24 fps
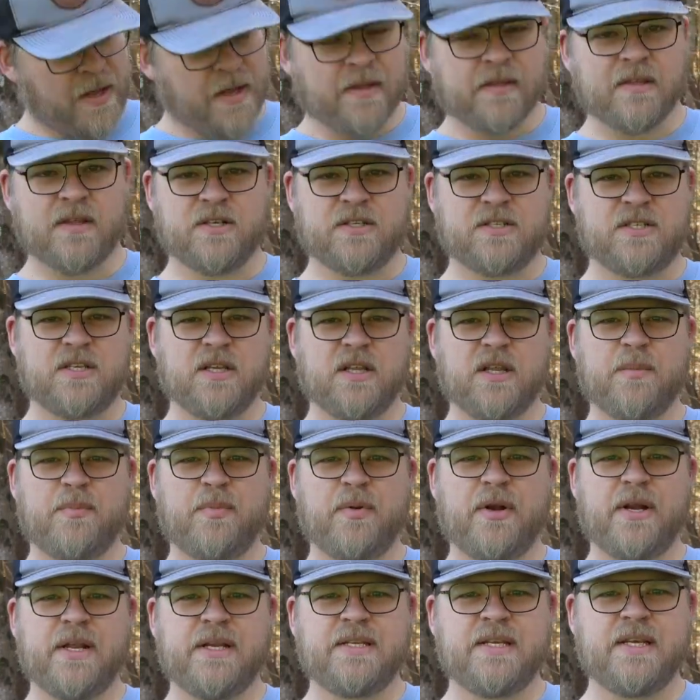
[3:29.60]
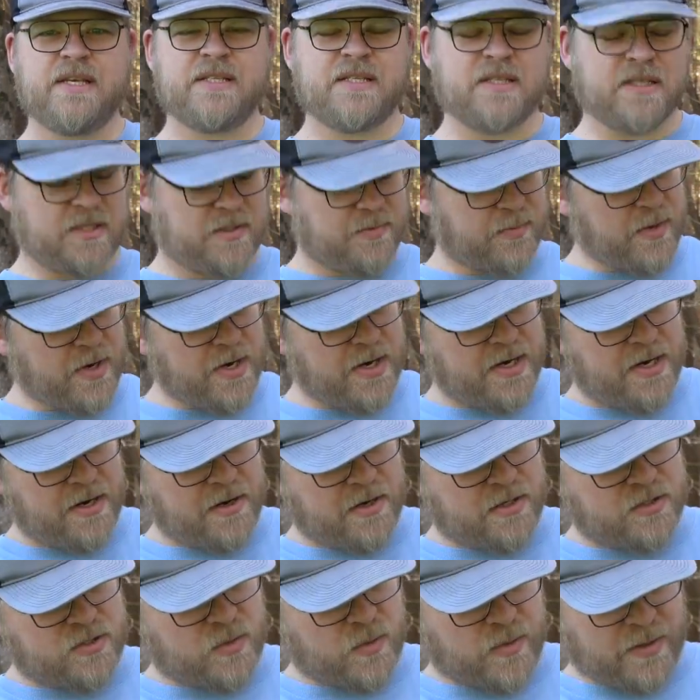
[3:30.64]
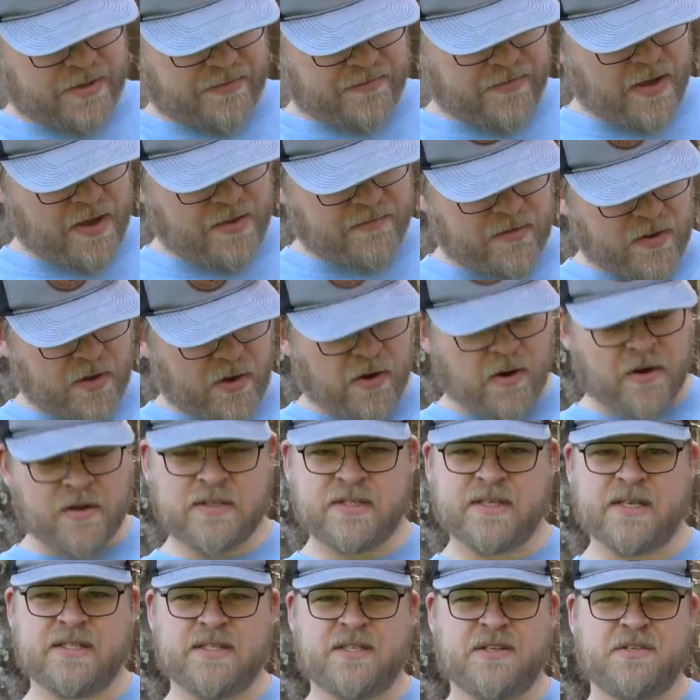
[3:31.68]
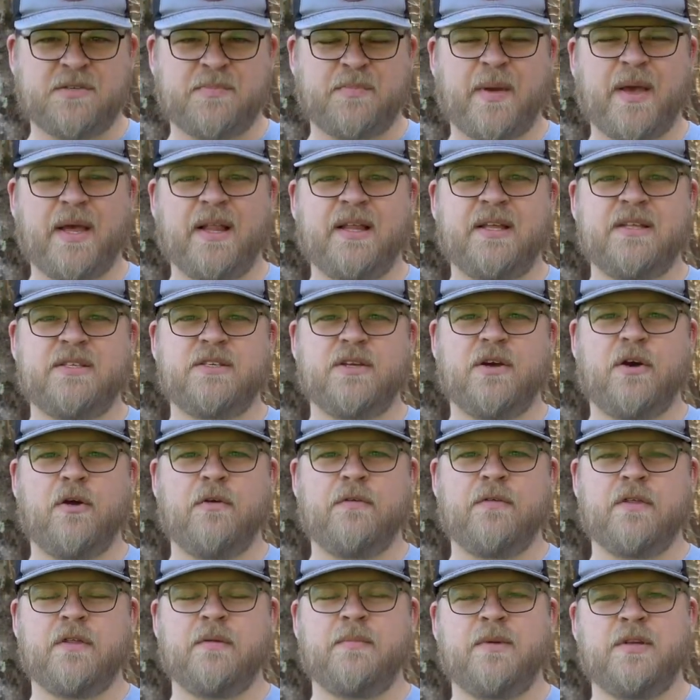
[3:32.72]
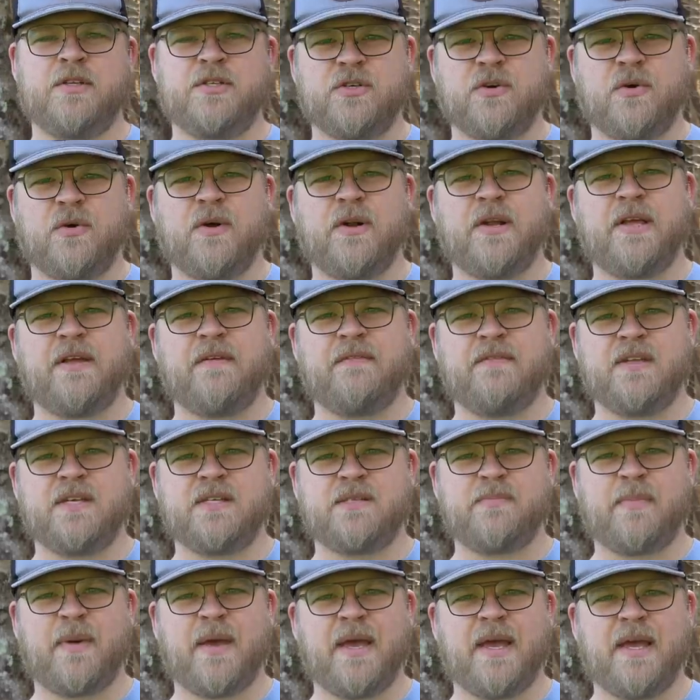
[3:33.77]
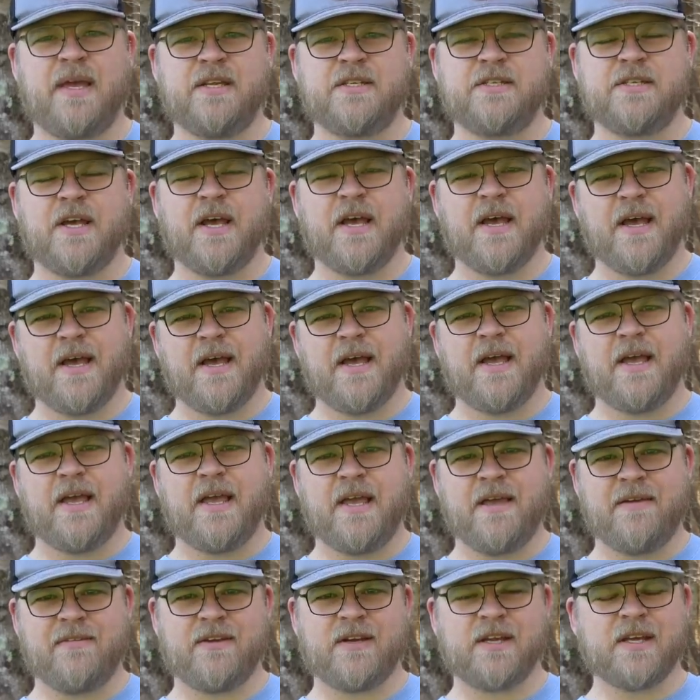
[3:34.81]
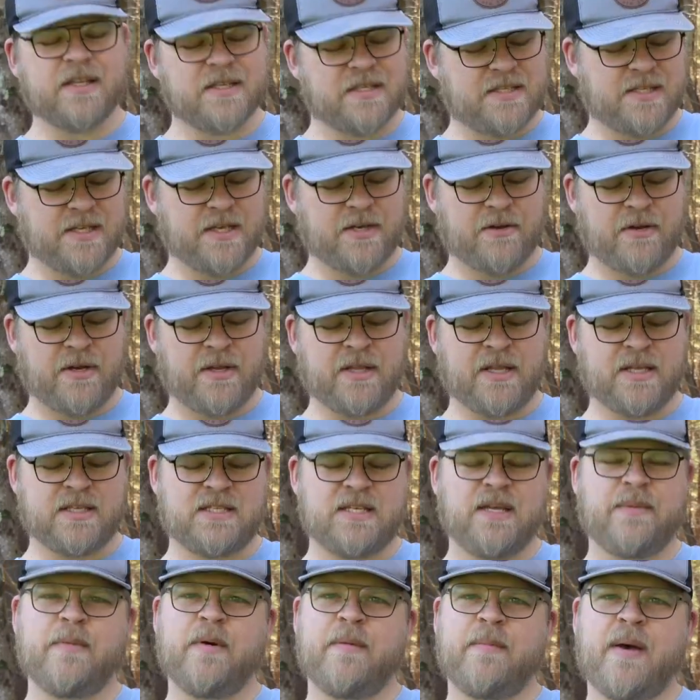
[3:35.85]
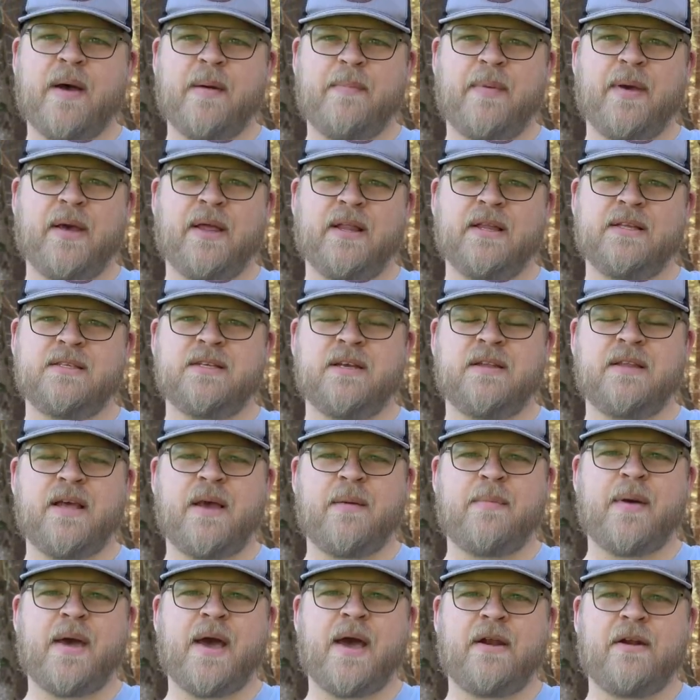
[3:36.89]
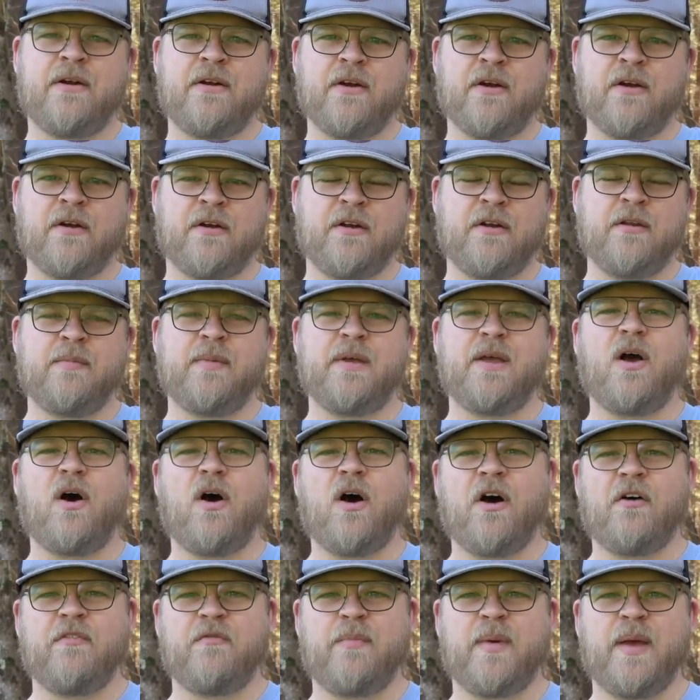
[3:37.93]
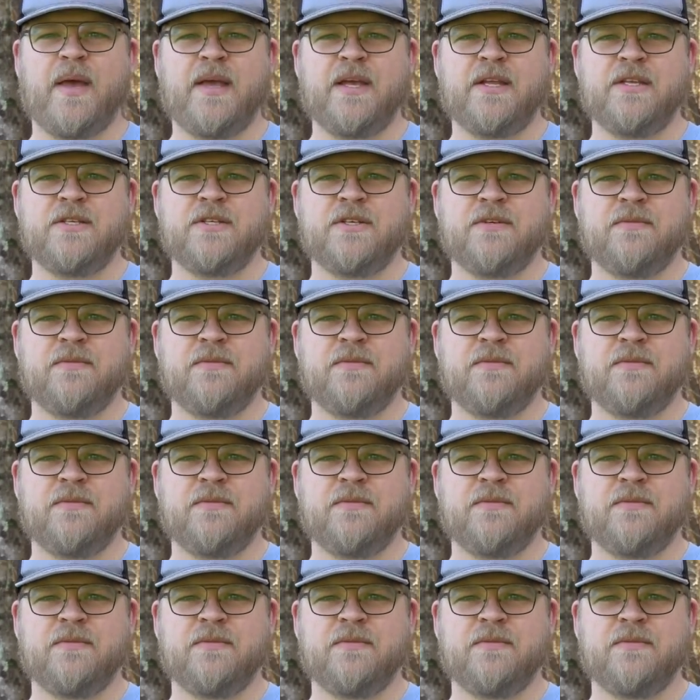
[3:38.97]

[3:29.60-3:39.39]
There's still a pretty decent spread here at 25 yards as there's pellets over the majority of this page, even considering that some of my pellets on that pattern are going to be off page.